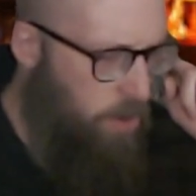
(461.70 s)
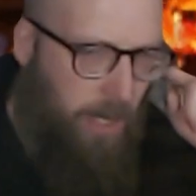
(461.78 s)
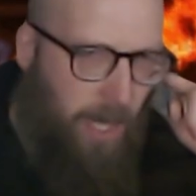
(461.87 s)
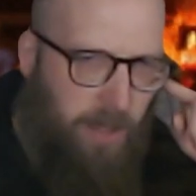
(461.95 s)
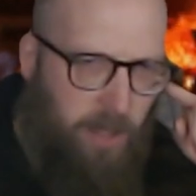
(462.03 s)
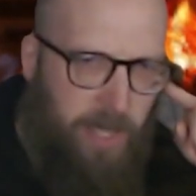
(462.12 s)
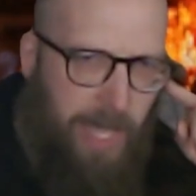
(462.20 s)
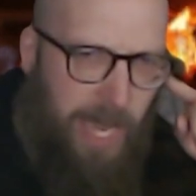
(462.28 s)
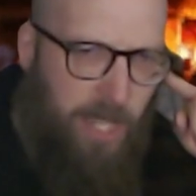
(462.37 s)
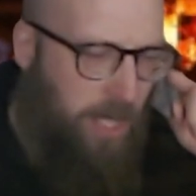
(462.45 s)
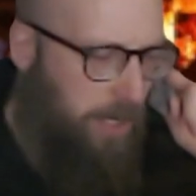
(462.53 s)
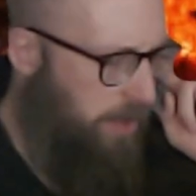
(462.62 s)
on other
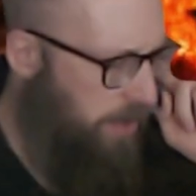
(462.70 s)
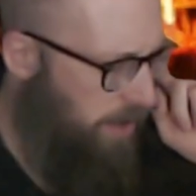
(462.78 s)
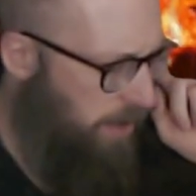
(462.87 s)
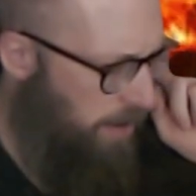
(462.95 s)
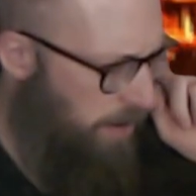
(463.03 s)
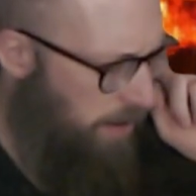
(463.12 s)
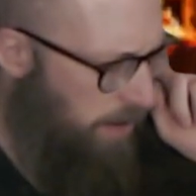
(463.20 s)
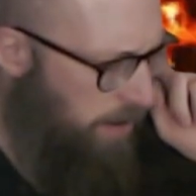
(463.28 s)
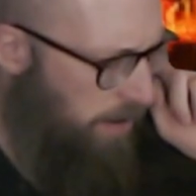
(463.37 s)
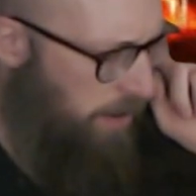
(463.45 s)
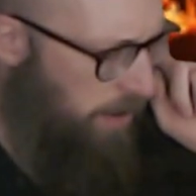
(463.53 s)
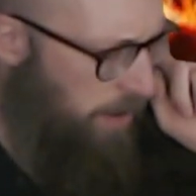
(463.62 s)
occasions.
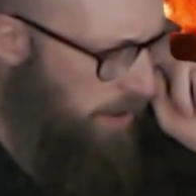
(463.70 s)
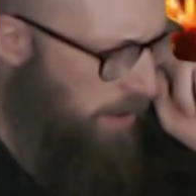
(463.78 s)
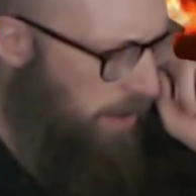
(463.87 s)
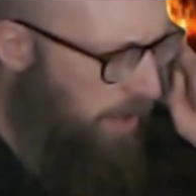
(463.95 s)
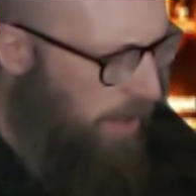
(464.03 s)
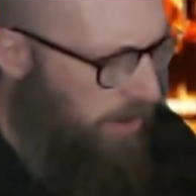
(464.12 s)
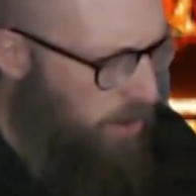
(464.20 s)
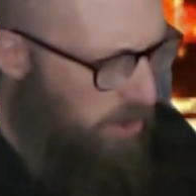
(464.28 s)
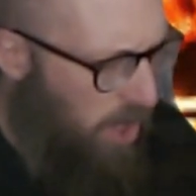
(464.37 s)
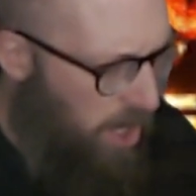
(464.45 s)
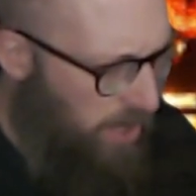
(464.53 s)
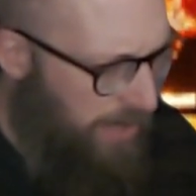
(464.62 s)
Those
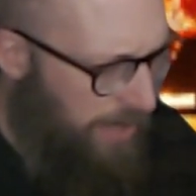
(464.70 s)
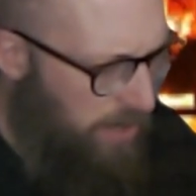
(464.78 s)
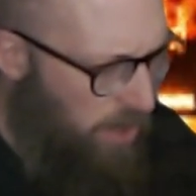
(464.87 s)
haunting